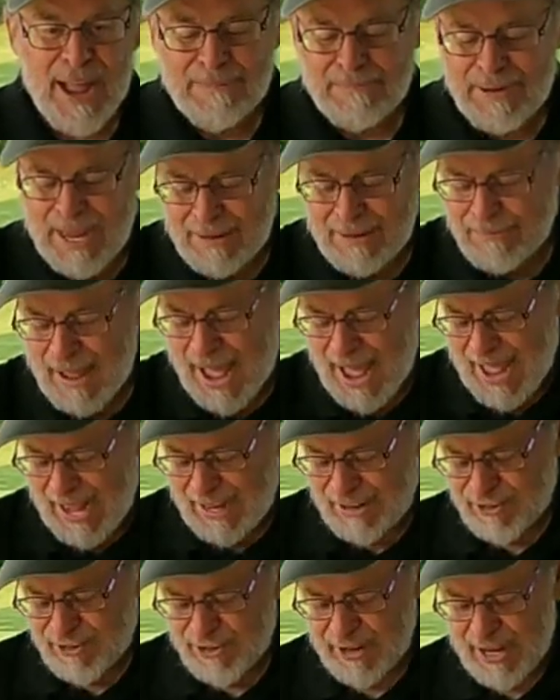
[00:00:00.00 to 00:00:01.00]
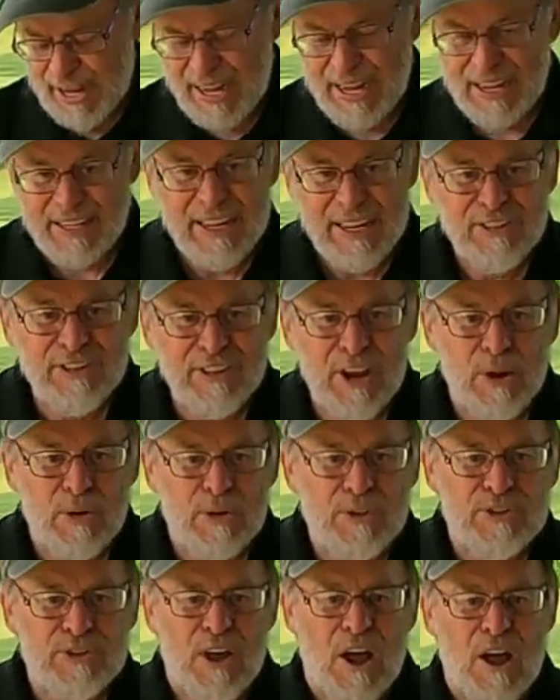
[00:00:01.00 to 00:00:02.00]
my bean bags, and this
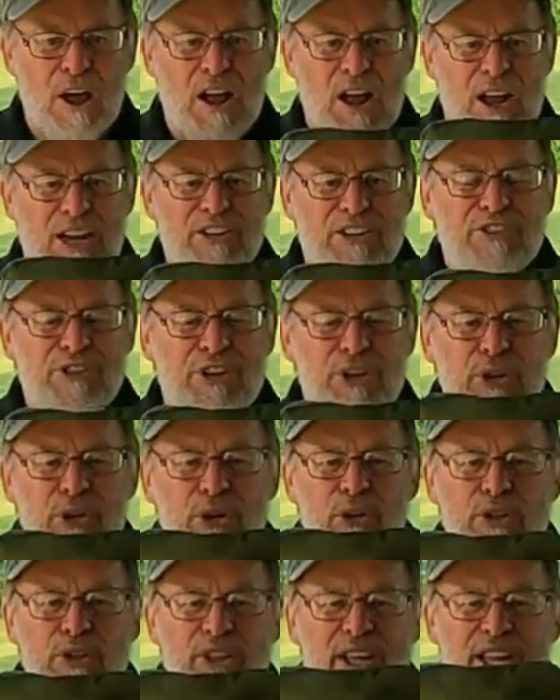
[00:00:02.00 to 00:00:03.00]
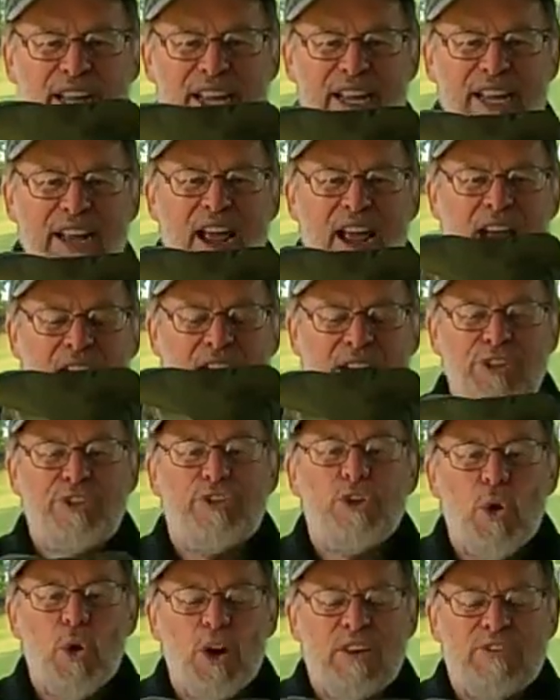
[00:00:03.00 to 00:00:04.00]
goes on to the
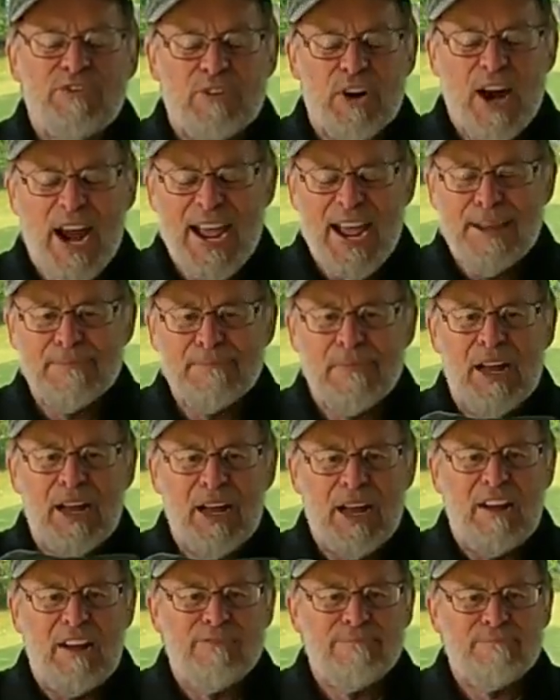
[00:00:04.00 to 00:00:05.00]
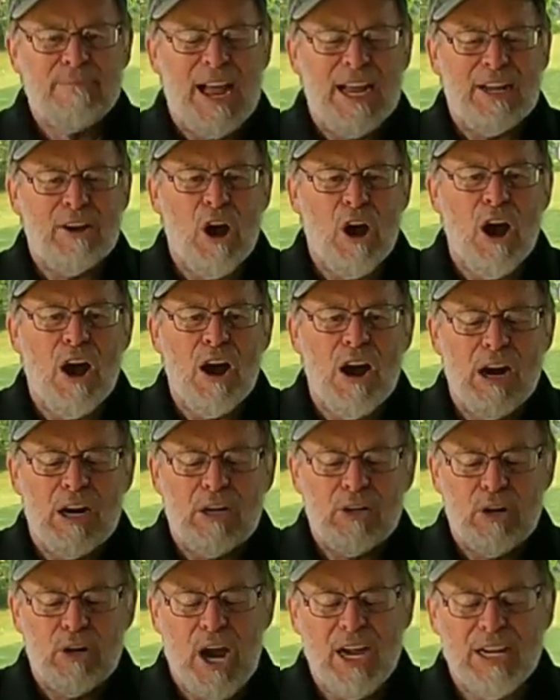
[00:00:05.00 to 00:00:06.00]
door frame of my
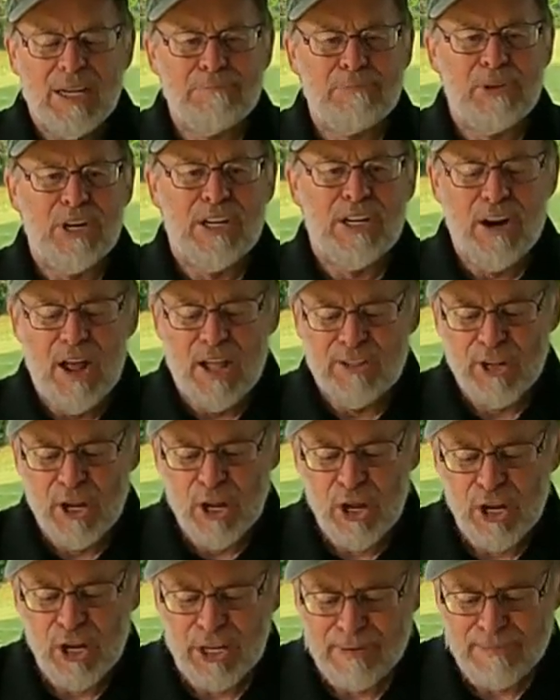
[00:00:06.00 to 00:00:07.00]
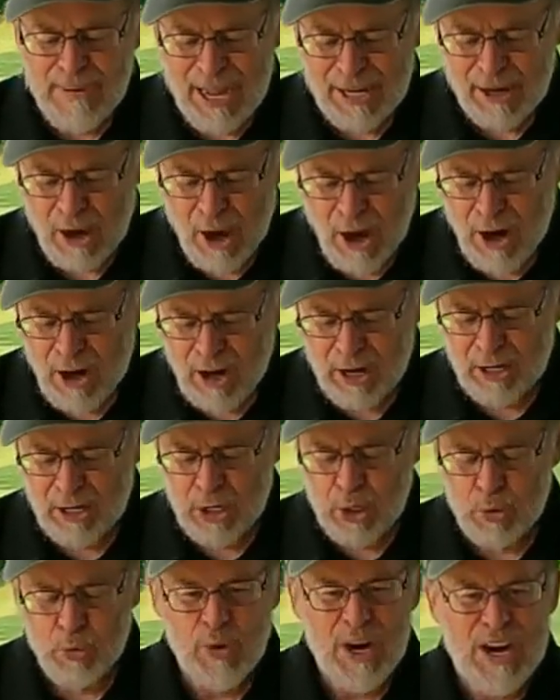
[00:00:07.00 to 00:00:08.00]
car, or I can put it on the hood of my
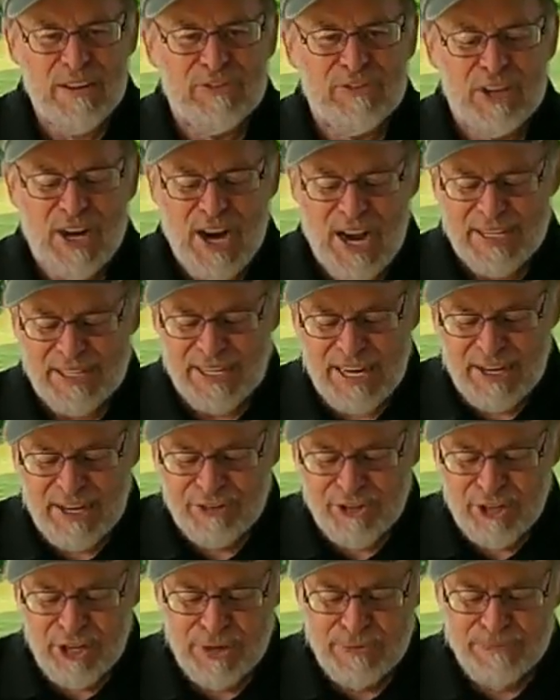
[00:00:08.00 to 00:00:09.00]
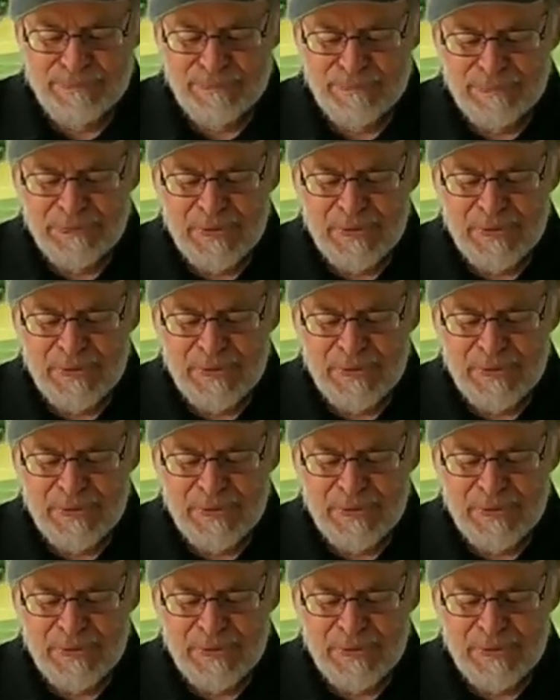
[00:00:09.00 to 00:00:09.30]
car or wherever I need to.